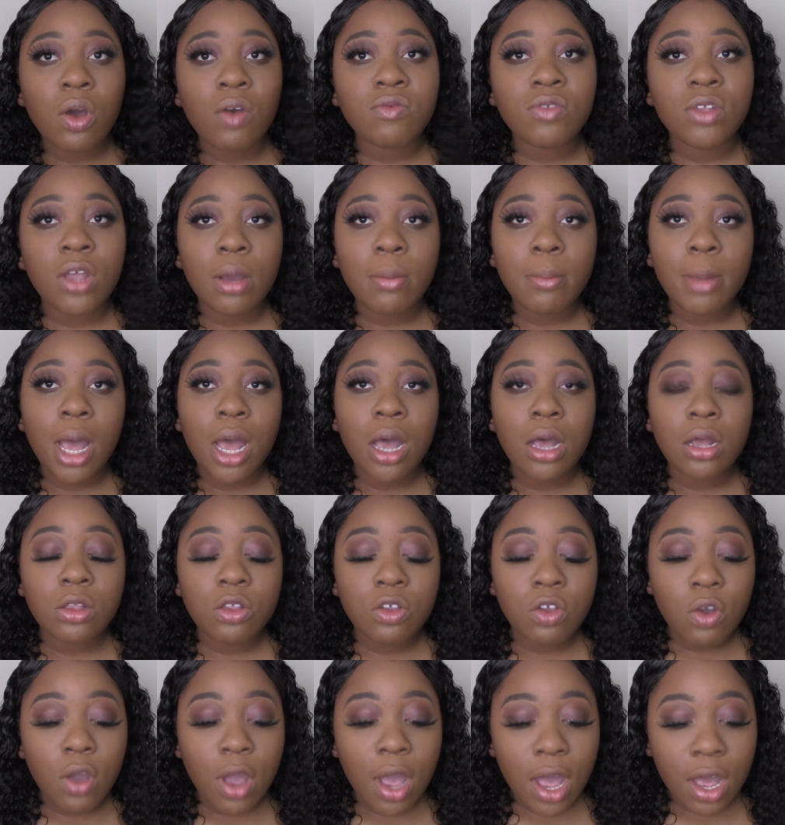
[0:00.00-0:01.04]
I've done my
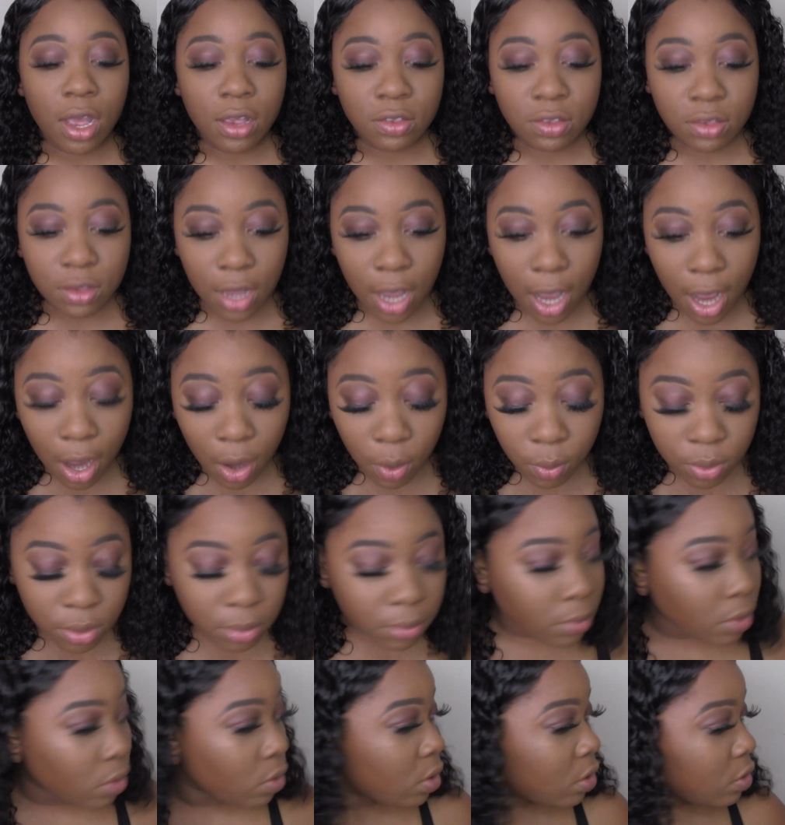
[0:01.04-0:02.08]
under eyes. Now what
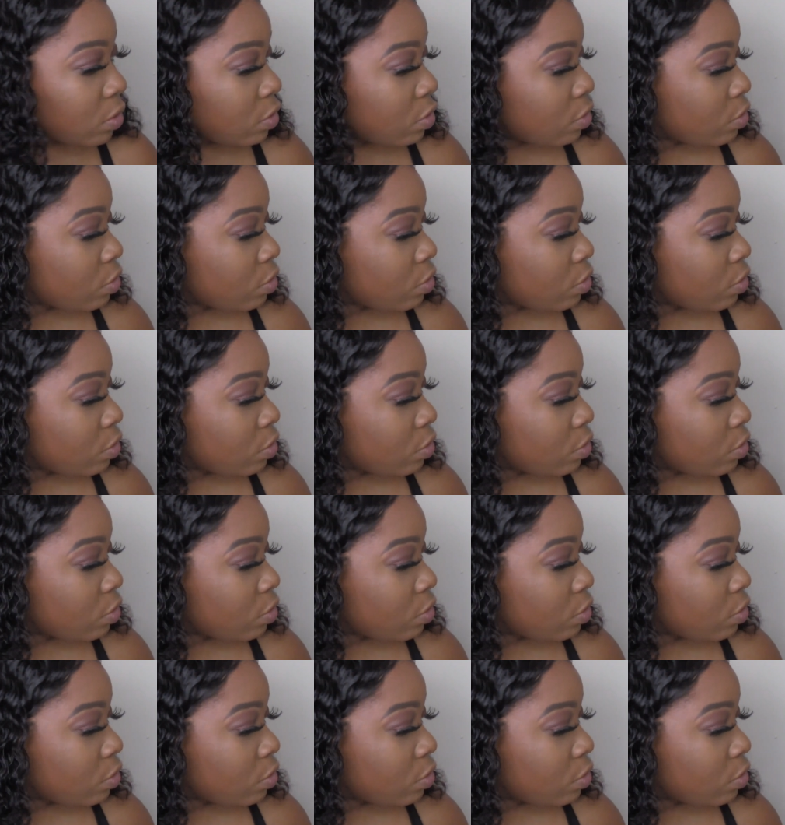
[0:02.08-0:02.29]
I'm going to